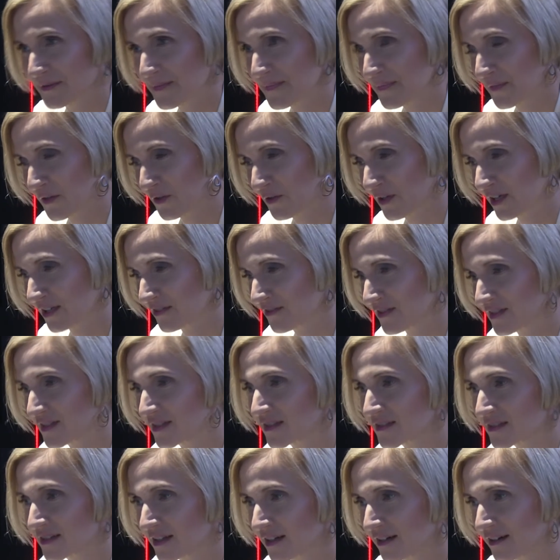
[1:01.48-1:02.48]
partners
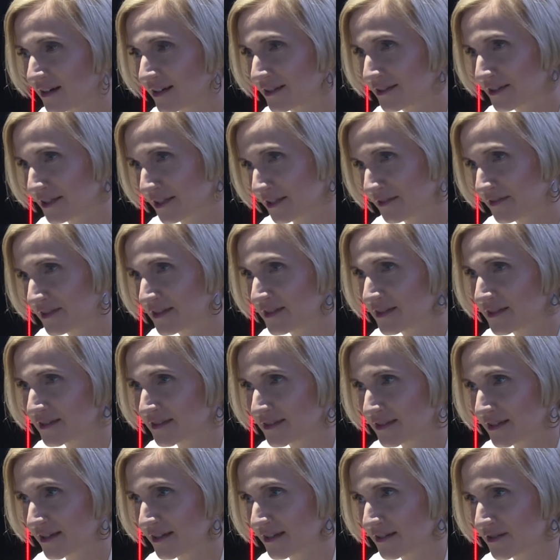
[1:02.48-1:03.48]
out there and
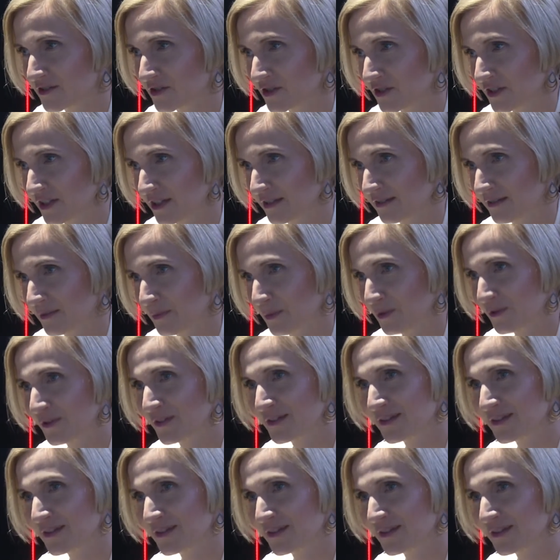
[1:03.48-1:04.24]
turned for help